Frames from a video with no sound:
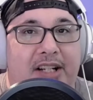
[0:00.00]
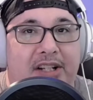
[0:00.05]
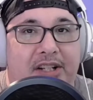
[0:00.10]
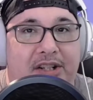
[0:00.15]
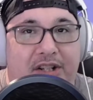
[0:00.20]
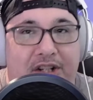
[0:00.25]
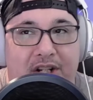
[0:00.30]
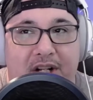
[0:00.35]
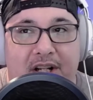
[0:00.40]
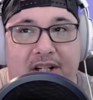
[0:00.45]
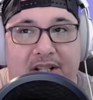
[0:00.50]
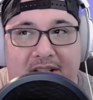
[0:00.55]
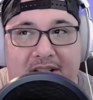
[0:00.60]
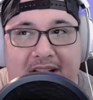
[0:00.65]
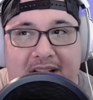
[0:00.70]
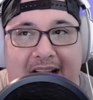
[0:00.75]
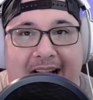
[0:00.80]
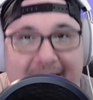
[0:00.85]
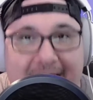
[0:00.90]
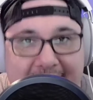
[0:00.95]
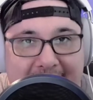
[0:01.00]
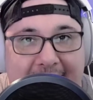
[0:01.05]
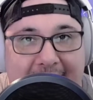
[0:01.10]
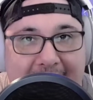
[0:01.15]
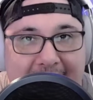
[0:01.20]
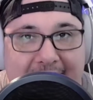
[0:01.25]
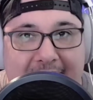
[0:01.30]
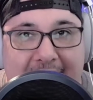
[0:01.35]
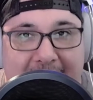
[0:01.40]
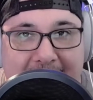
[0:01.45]
just say
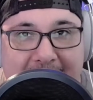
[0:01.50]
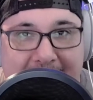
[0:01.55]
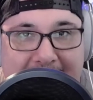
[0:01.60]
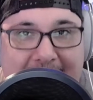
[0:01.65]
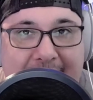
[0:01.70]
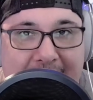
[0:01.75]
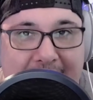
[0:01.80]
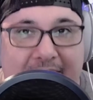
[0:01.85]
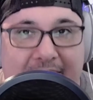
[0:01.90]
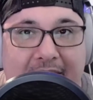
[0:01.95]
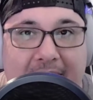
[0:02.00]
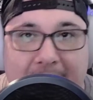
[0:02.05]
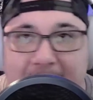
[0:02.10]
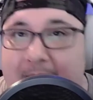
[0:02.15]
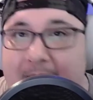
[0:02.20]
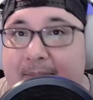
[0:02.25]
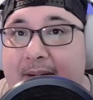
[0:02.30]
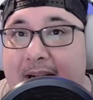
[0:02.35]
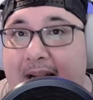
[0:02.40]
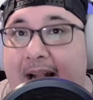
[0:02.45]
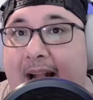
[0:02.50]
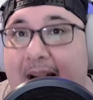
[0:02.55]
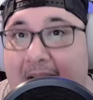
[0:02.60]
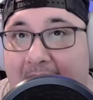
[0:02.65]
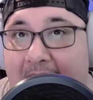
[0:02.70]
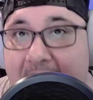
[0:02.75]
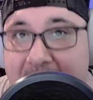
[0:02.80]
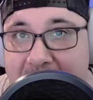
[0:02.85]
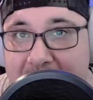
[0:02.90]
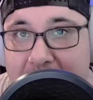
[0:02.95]
that and leave it there, but I'm gonna
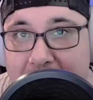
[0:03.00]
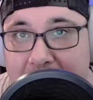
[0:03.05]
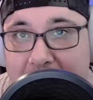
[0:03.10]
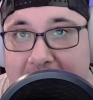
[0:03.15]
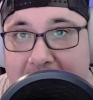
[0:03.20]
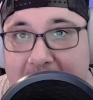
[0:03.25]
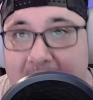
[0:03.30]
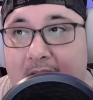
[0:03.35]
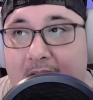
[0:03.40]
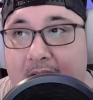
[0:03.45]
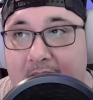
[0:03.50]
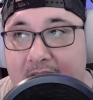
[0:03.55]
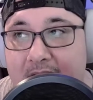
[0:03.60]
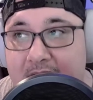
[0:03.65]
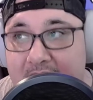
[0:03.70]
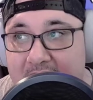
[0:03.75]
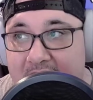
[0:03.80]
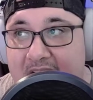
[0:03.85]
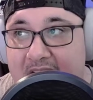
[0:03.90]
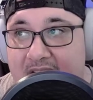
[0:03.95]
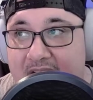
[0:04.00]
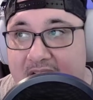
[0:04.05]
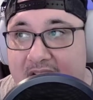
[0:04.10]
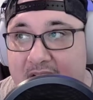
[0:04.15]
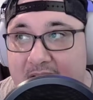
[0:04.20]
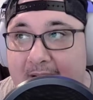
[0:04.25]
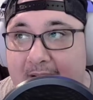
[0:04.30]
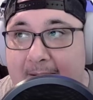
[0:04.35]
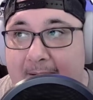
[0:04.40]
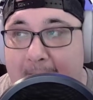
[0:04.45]
have to because
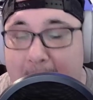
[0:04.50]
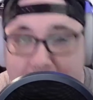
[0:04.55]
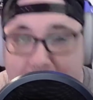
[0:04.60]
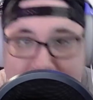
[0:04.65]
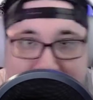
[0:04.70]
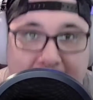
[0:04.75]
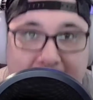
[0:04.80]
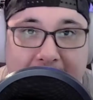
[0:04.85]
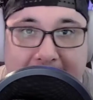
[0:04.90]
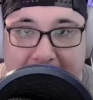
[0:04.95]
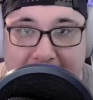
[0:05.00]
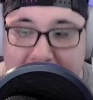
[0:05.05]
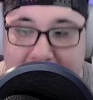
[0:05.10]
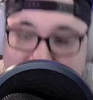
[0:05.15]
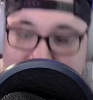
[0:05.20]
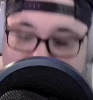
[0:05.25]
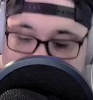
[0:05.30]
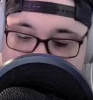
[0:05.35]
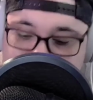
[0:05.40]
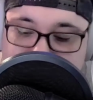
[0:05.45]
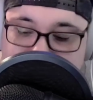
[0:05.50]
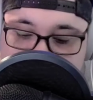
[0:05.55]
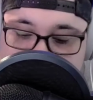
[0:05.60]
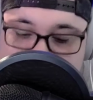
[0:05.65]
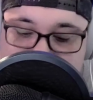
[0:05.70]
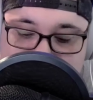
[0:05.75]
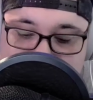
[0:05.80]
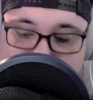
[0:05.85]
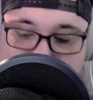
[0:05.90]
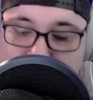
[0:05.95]
it's period etched
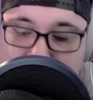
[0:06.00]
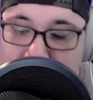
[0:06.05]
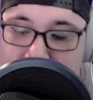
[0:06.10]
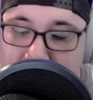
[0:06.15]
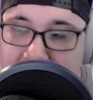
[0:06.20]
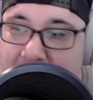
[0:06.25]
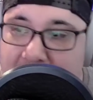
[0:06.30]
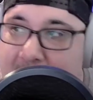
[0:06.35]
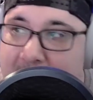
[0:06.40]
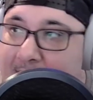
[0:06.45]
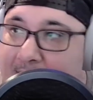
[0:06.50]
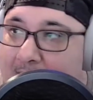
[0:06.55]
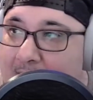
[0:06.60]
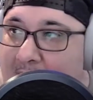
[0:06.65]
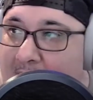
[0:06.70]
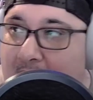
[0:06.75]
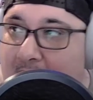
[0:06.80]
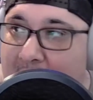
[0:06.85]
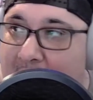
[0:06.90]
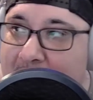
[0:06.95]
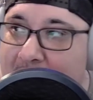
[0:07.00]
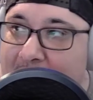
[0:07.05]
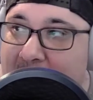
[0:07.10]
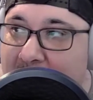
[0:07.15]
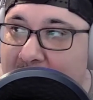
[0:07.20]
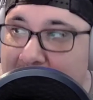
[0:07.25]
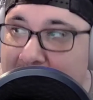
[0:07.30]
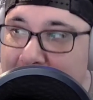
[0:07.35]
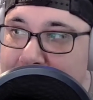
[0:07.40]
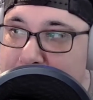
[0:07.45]
in stone. I
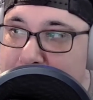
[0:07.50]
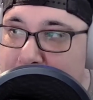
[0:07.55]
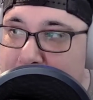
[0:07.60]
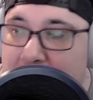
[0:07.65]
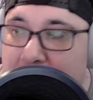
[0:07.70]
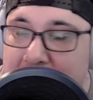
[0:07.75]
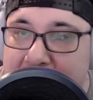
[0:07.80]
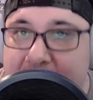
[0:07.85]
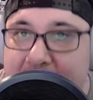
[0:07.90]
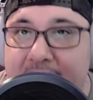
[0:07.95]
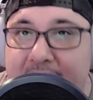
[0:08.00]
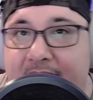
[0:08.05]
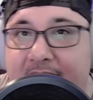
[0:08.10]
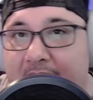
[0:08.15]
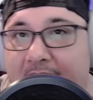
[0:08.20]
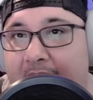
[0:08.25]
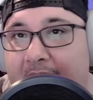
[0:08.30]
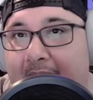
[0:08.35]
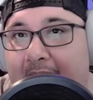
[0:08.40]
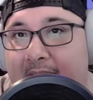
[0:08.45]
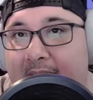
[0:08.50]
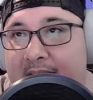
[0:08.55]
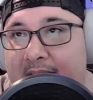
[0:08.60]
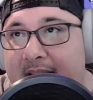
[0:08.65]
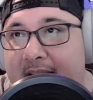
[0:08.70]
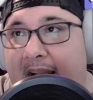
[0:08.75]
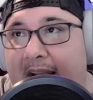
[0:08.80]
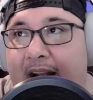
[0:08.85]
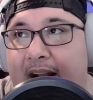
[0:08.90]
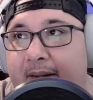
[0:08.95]
hate bullies, and
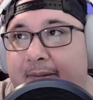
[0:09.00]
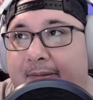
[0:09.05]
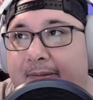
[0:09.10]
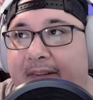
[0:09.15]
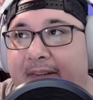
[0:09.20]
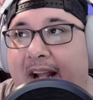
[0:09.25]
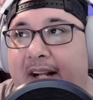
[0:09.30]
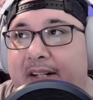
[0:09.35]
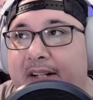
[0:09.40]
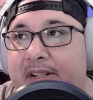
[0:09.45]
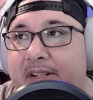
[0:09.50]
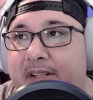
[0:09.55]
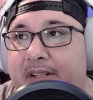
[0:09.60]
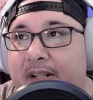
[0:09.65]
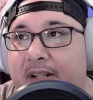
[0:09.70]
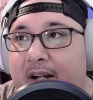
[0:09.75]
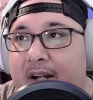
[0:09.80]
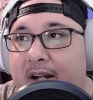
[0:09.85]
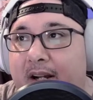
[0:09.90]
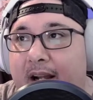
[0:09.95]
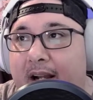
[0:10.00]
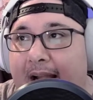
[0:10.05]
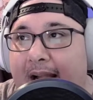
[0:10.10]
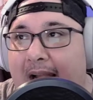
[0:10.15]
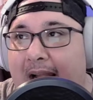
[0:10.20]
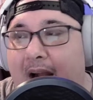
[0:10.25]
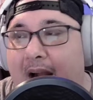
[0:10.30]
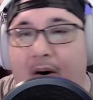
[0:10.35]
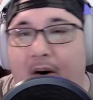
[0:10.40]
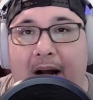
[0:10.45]
that affects
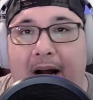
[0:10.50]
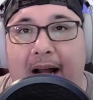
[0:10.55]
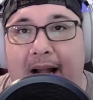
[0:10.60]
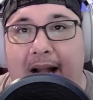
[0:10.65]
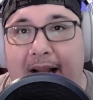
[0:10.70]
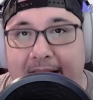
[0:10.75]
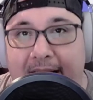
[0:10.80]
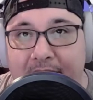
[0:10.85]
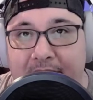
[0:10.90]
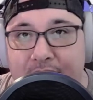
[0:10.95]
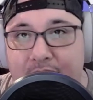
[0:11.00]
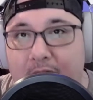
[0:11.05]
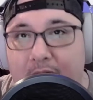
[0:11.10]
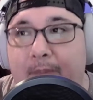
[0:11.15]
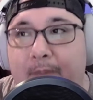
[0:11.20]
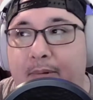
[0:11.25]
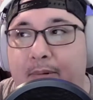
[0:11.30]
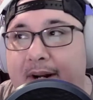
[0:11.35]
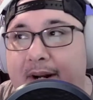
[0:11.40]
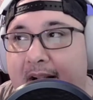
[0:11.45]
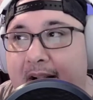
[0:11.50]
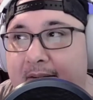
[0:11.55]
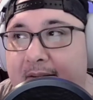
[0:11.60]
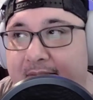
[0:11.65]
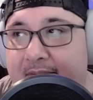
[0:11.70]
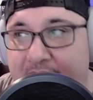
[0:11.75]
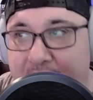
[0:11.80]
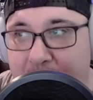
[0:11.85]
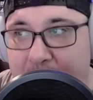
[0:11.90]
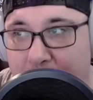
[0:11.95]
how I interpret and
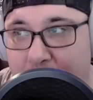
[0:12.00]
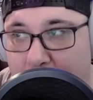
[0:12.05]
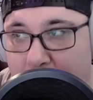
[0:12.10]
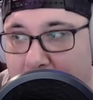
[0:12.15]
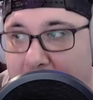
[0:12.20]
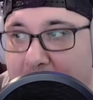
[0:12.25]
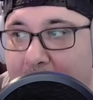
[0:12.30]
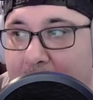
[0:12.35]
view